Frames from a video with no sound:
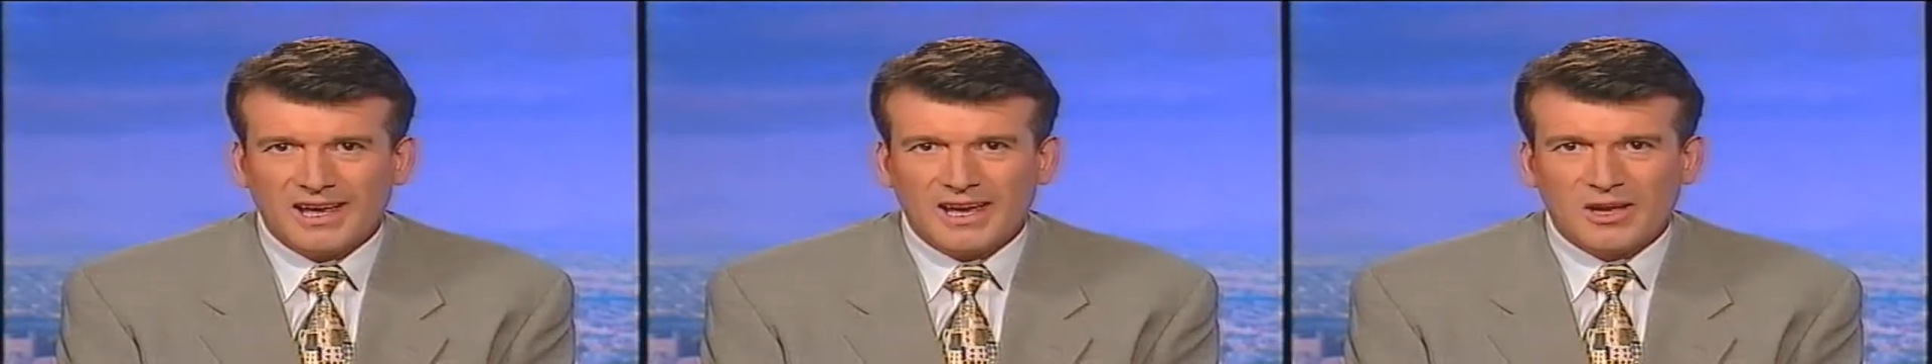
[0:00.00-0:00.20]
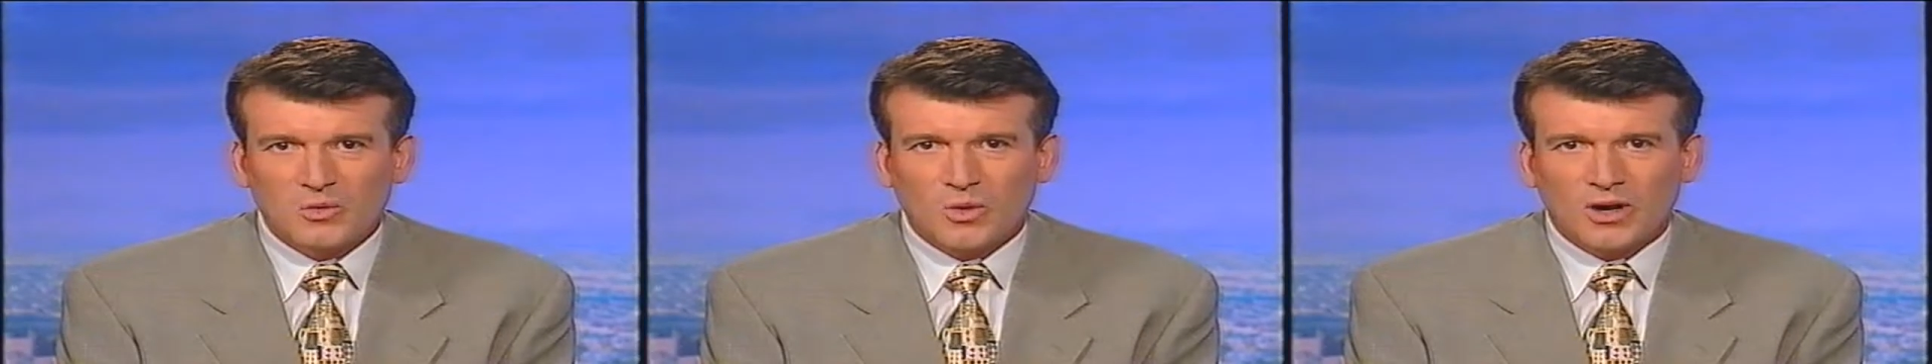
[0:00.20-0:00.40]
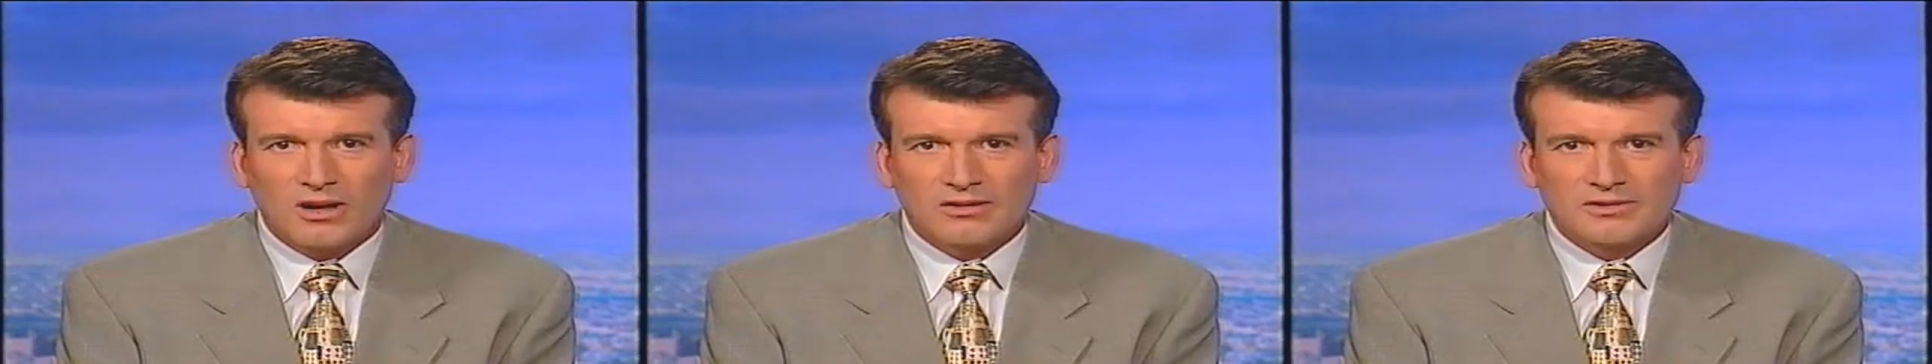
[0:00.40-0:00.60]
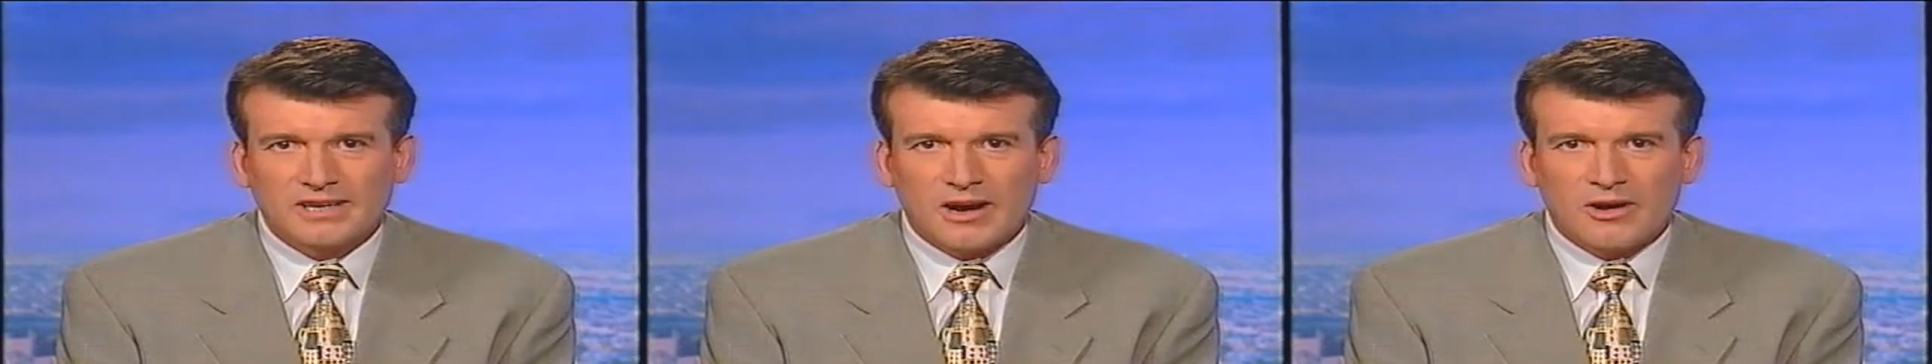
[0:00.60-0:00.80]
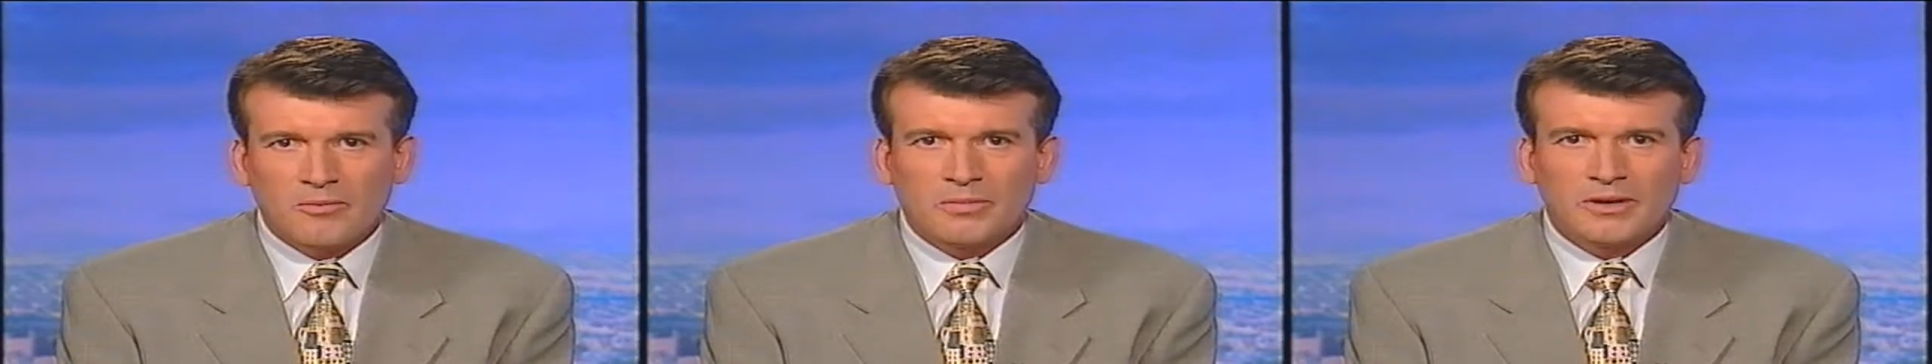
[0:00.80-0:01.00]
and while
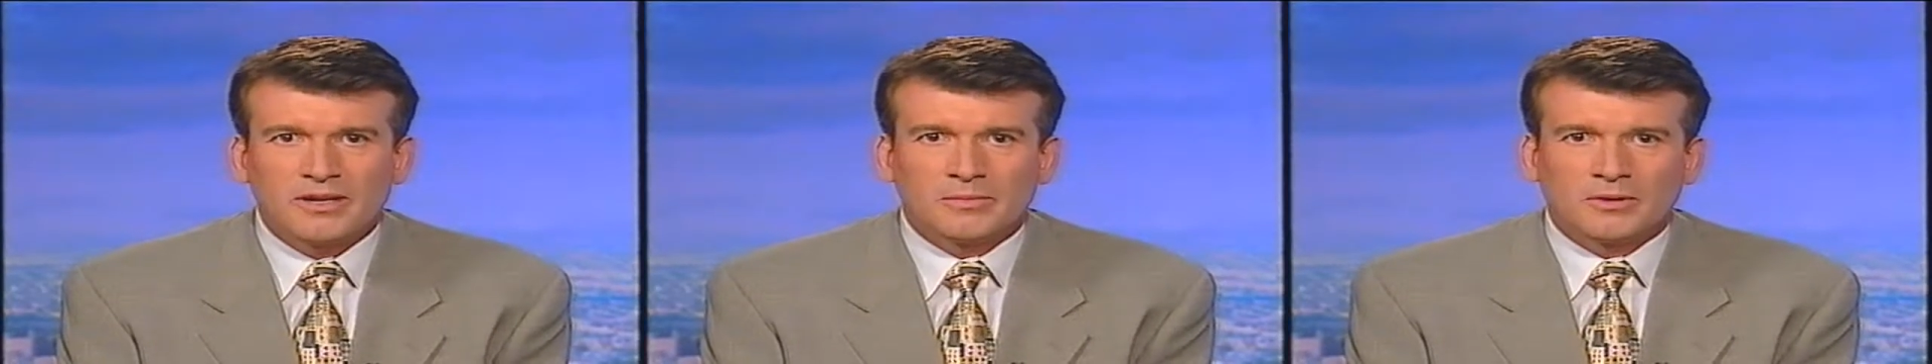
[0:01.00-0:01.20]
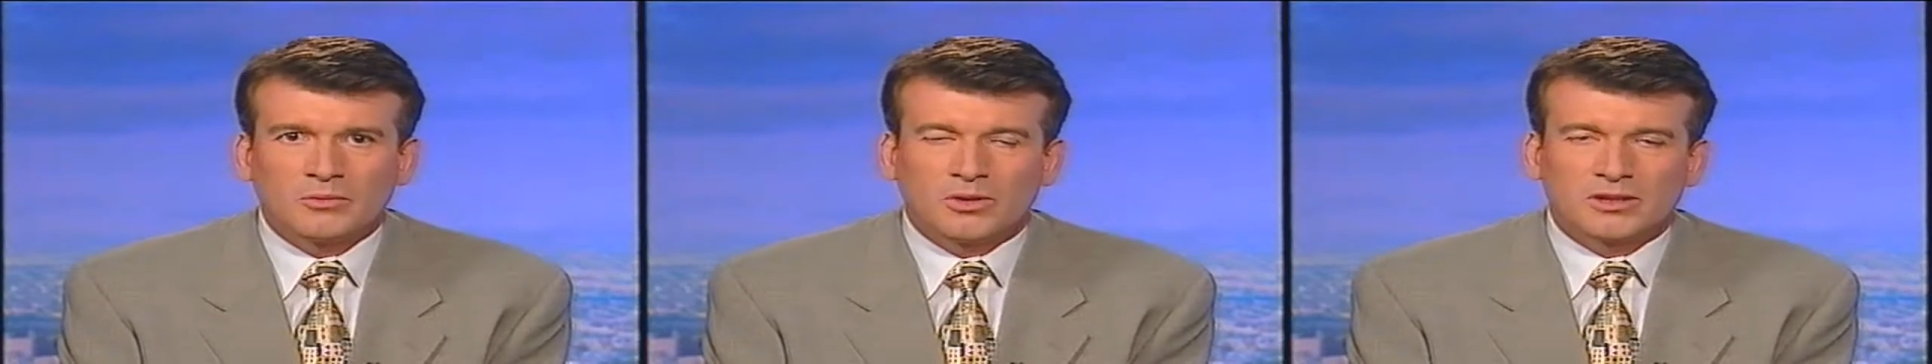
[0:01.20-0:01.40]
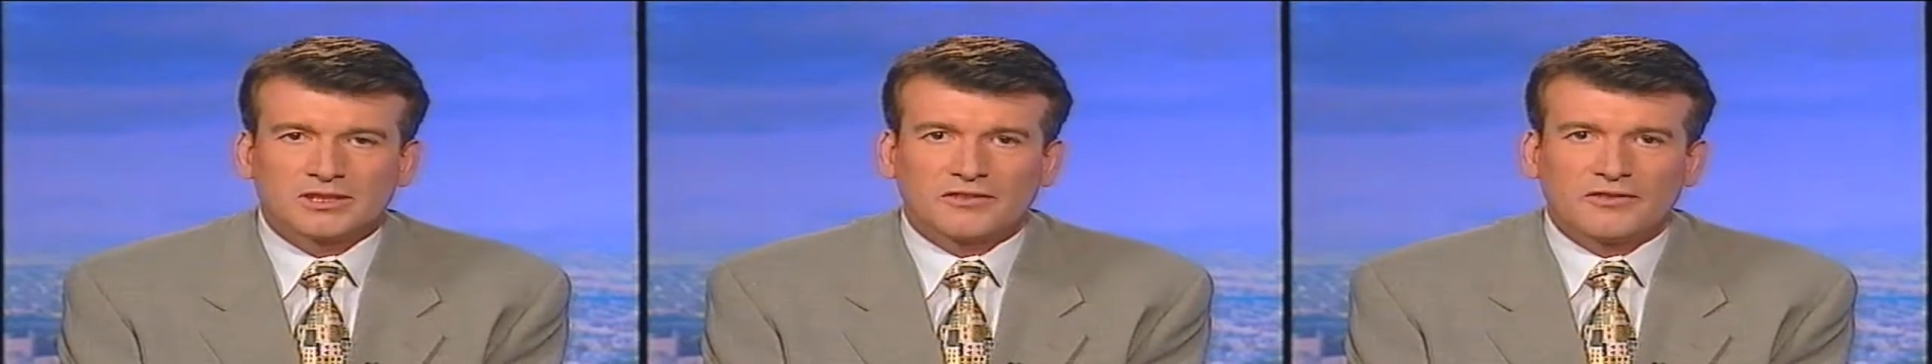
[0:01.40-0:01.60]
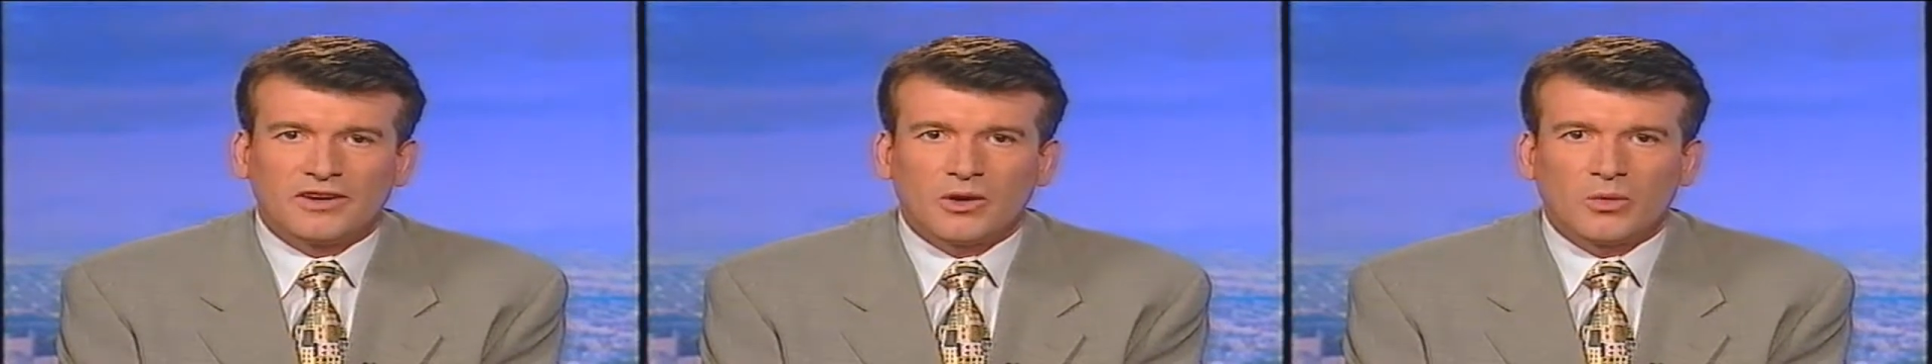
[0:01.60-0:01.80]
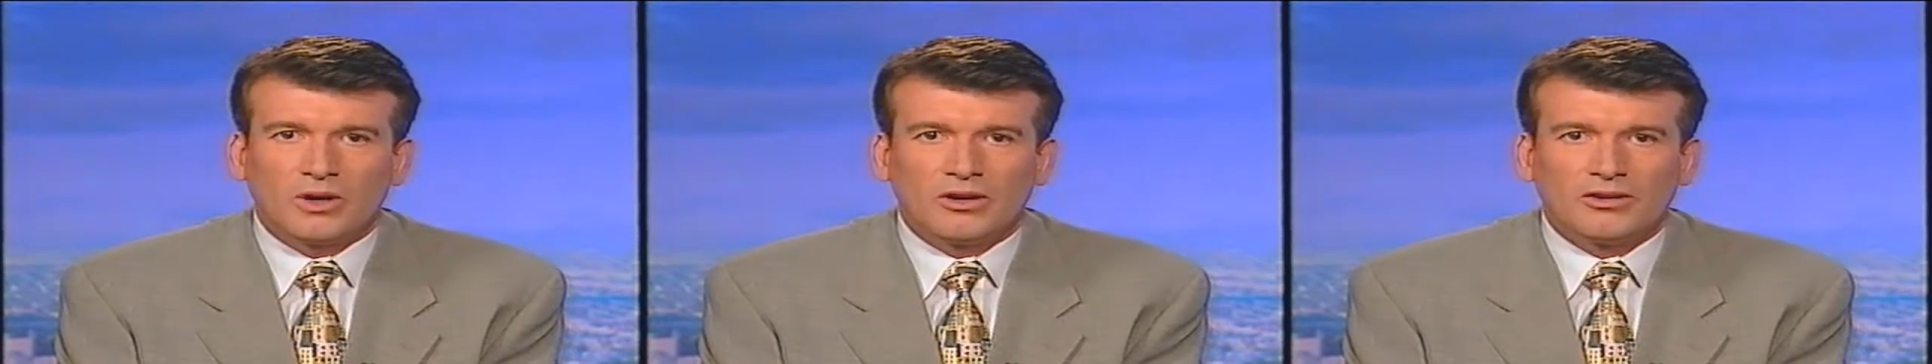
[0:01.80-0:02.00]
Darren Beadman was
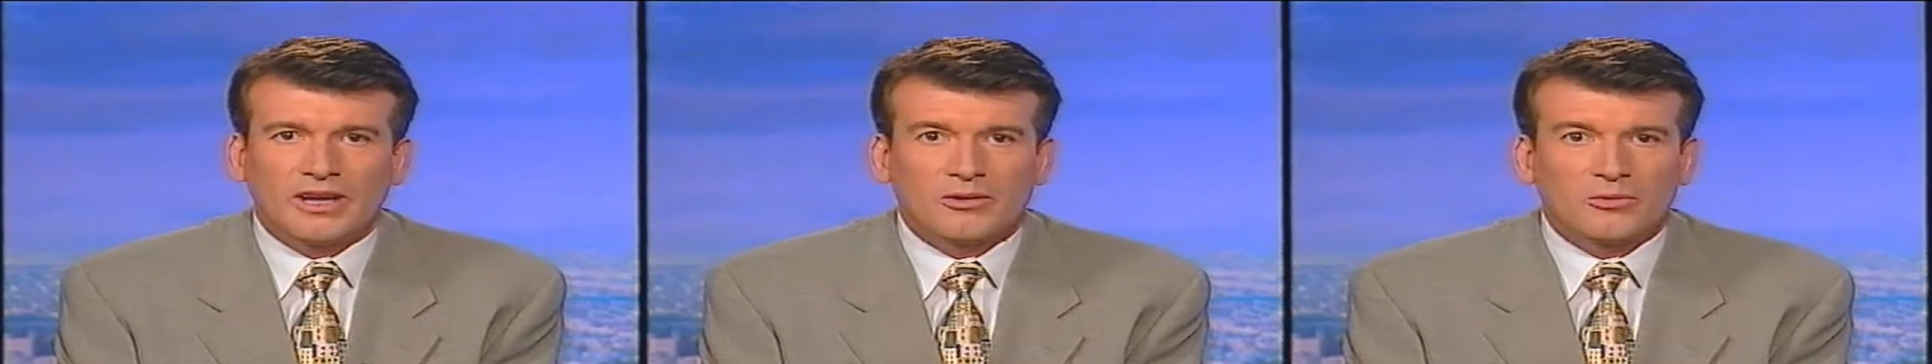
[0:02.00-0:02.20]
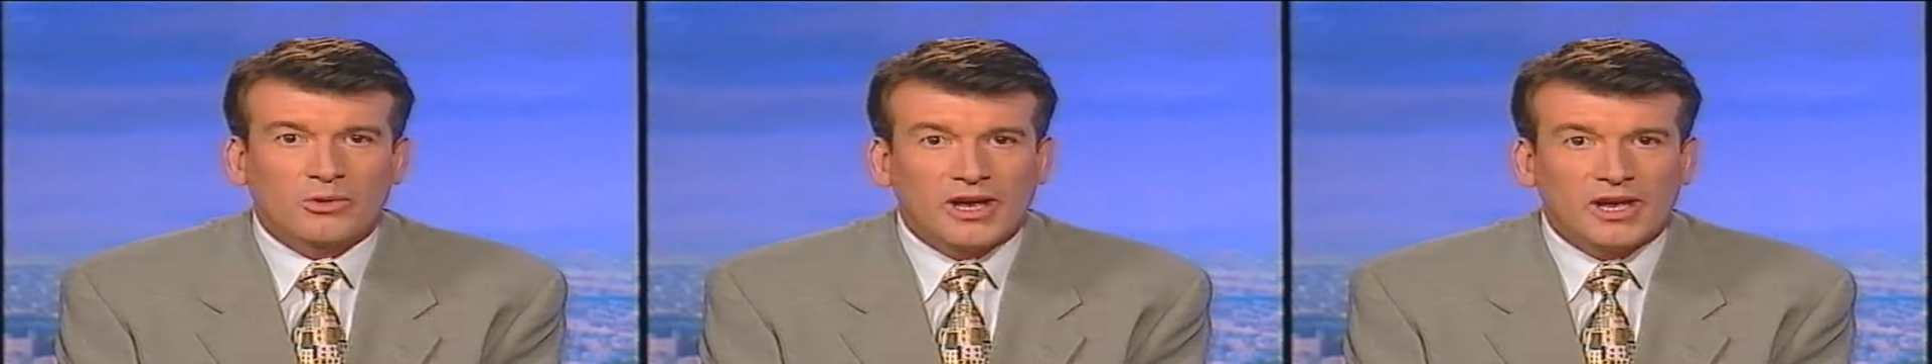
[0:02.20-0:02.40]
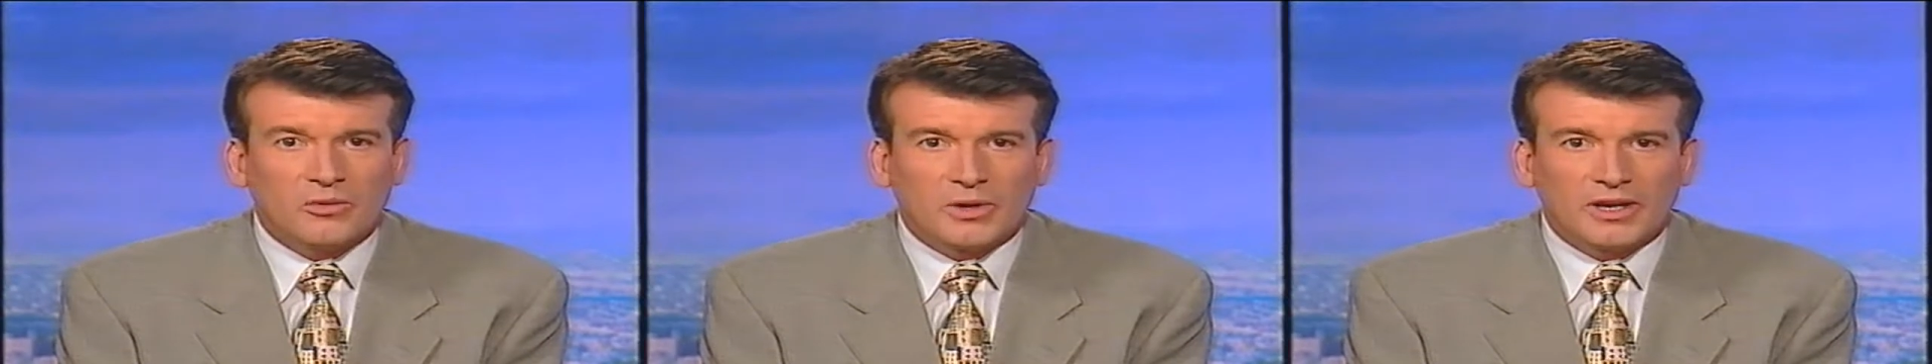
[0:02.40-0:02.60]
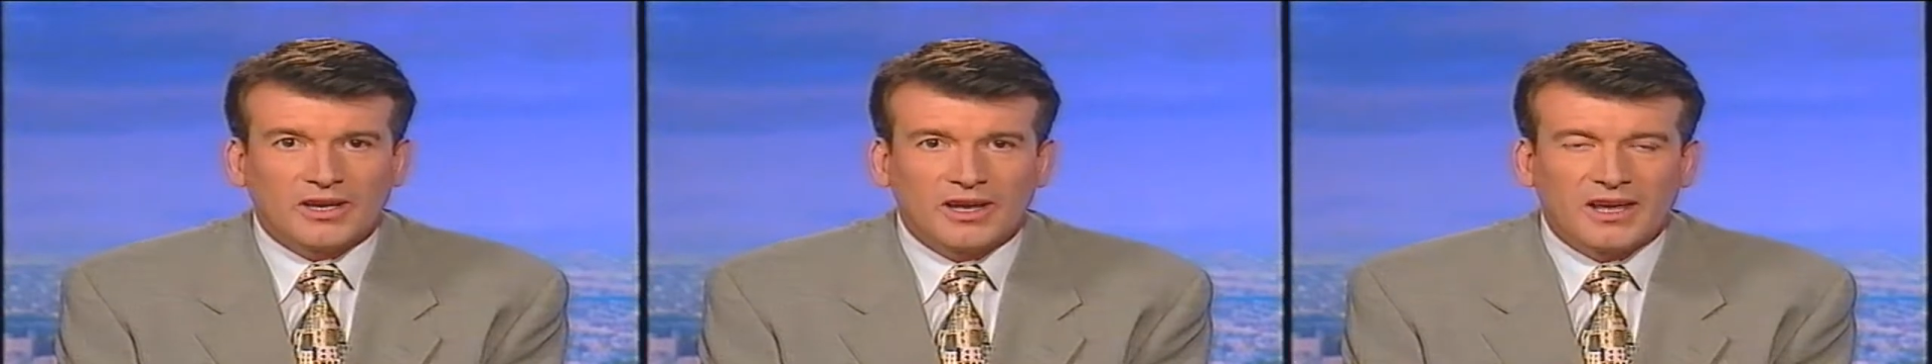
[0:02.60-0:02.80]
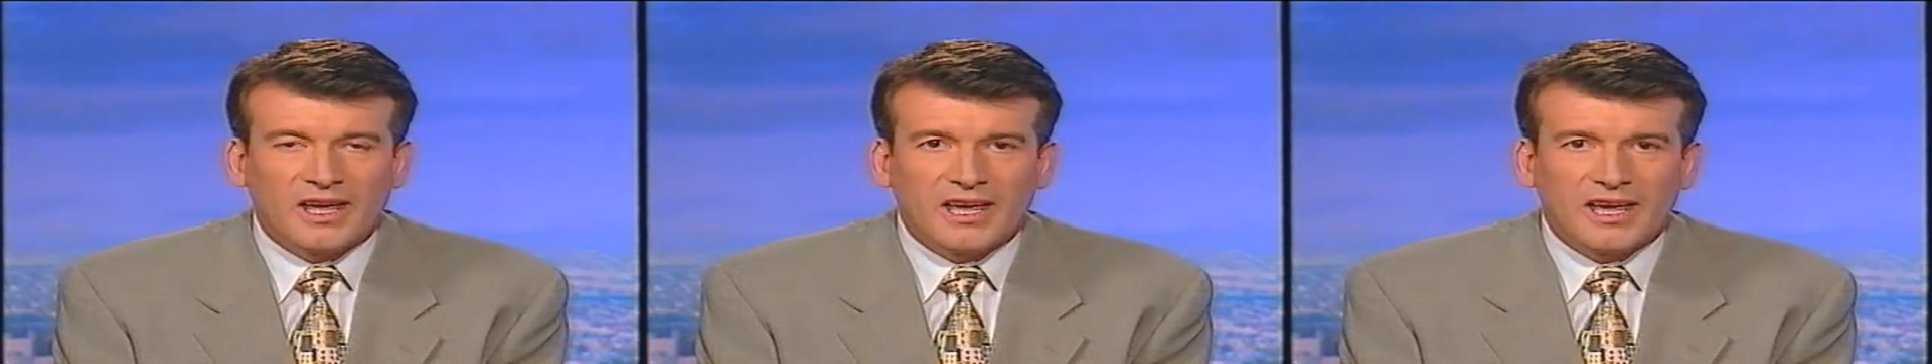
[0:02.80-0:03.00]
farewelled at Randwick,